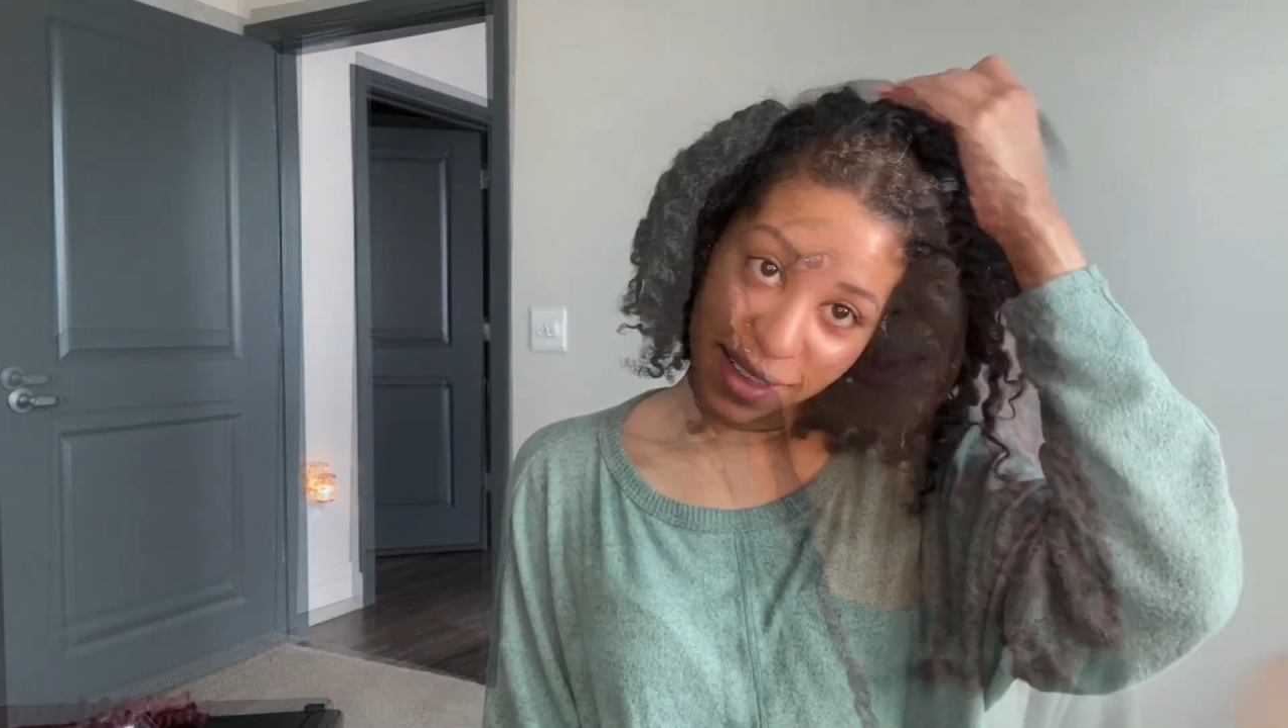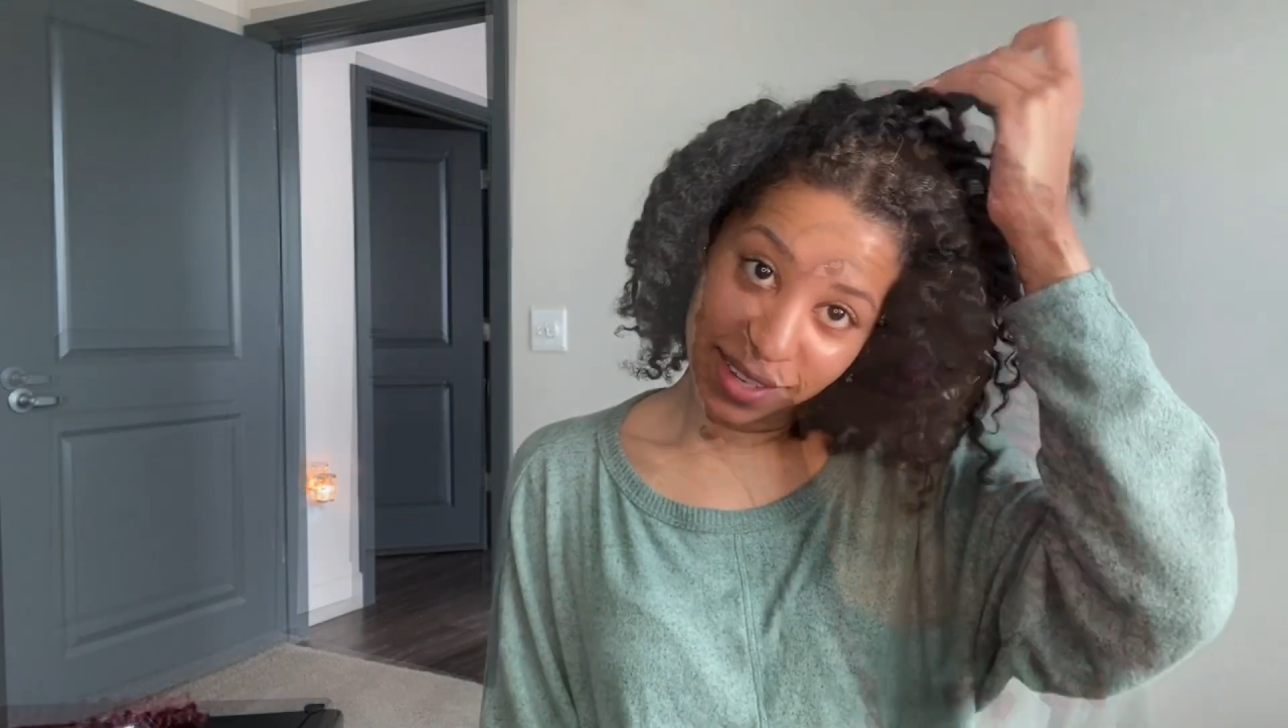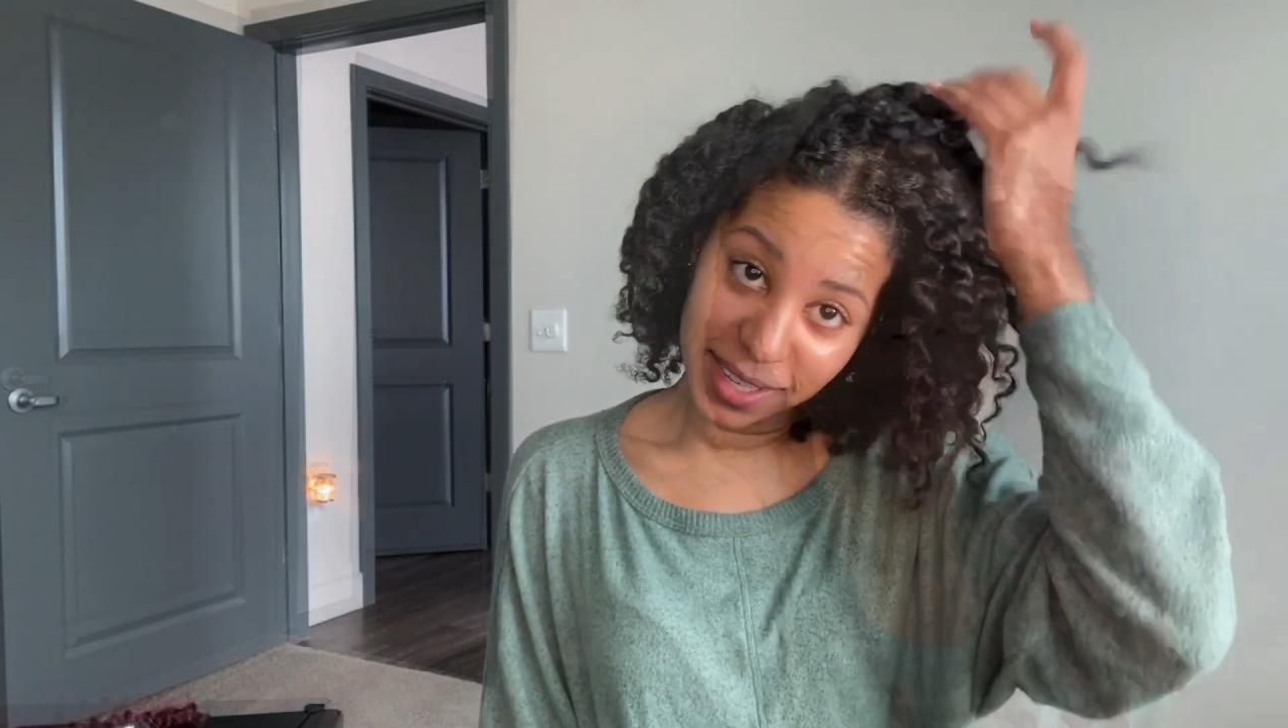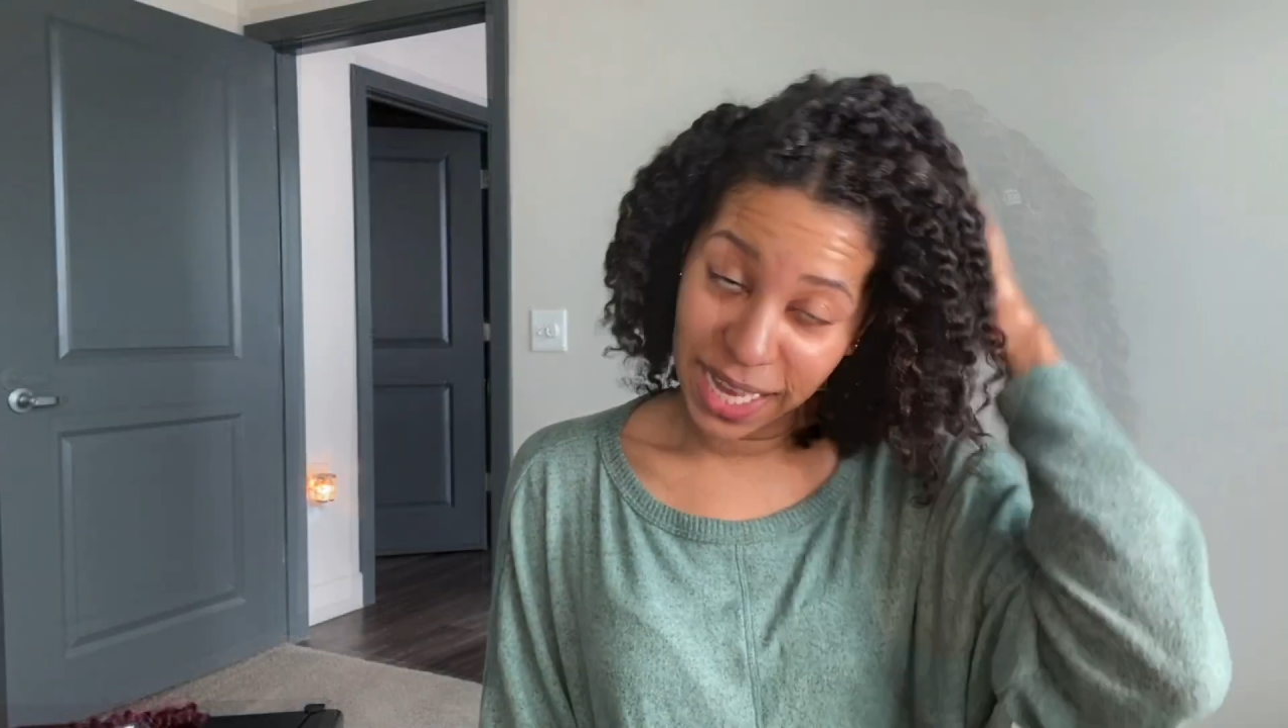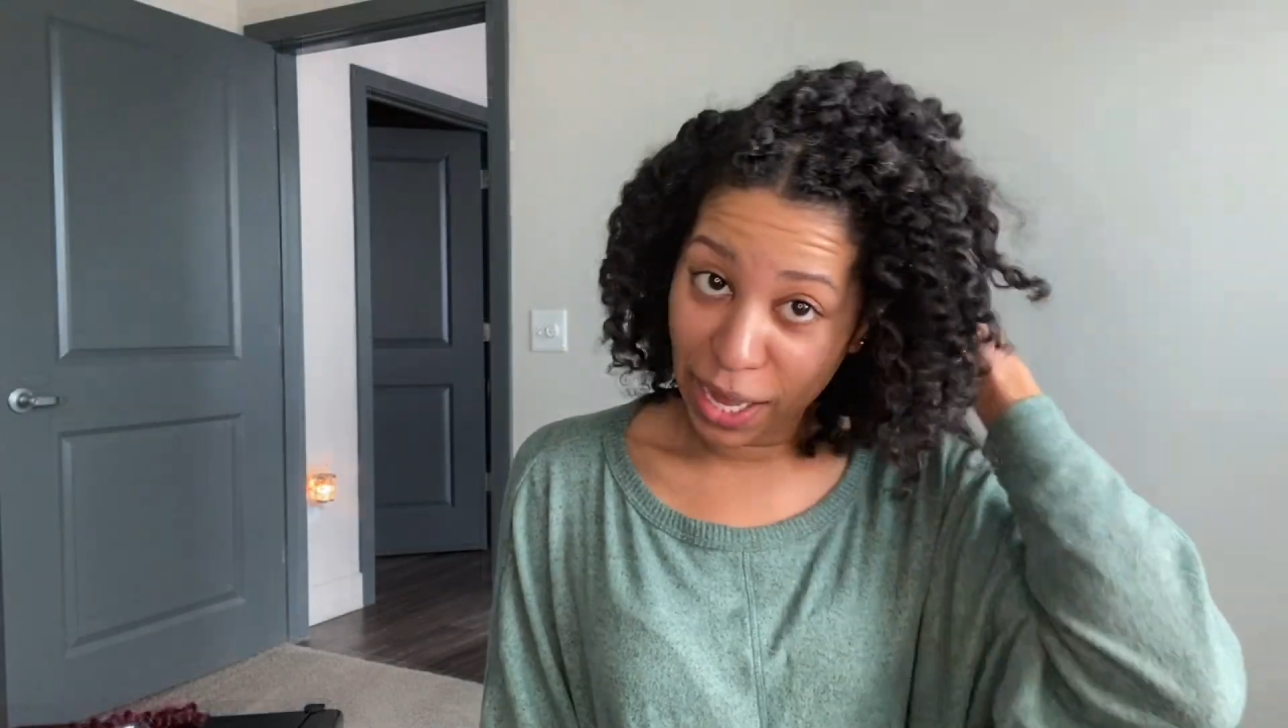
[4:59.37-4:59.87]

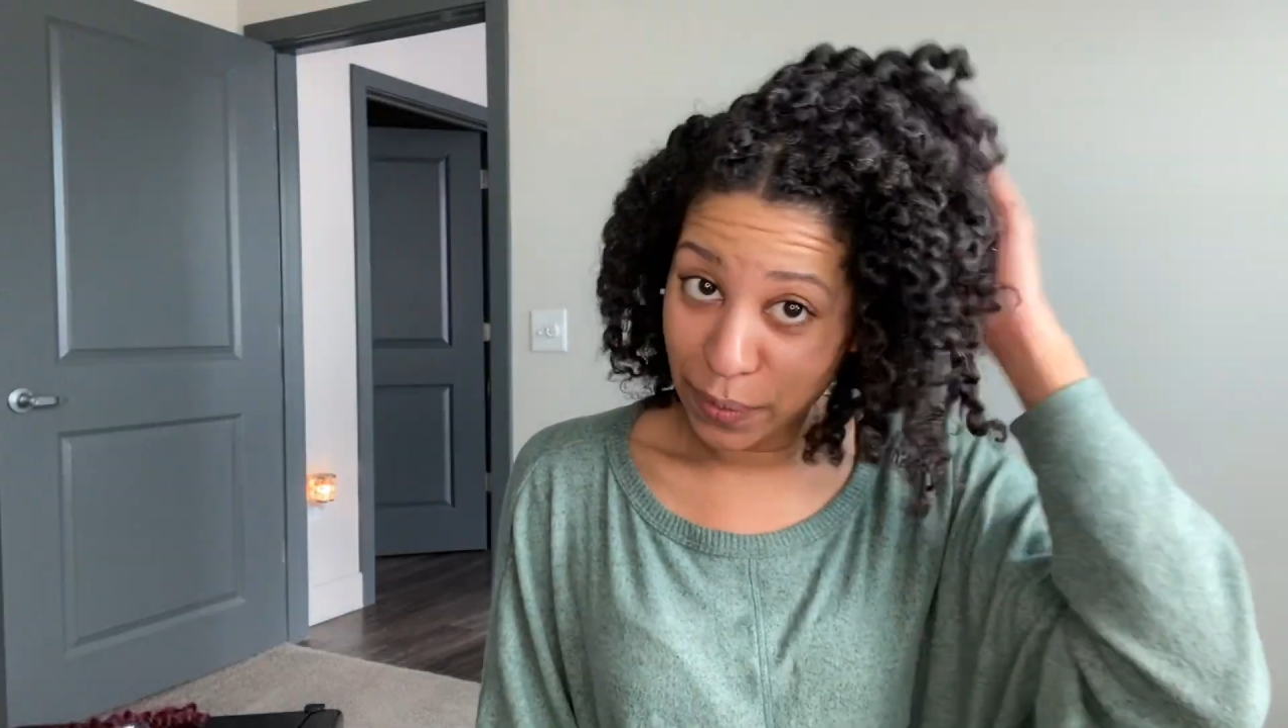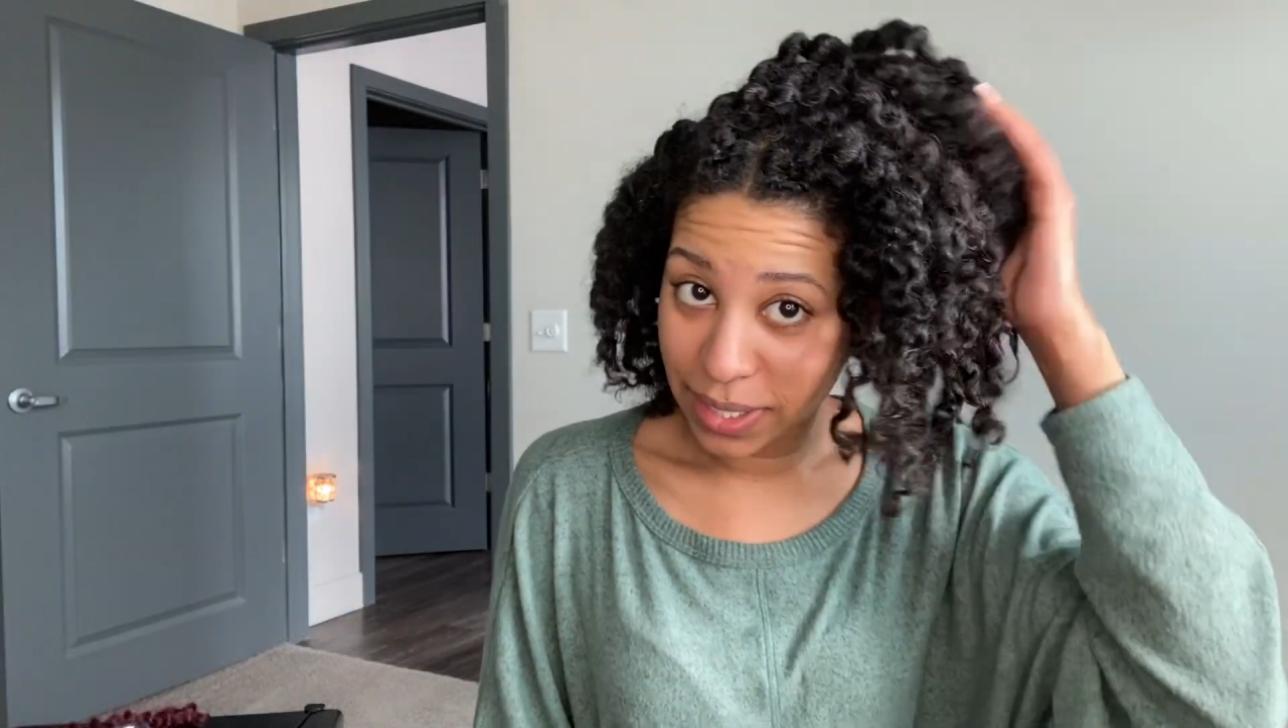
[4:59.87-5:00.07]
this is how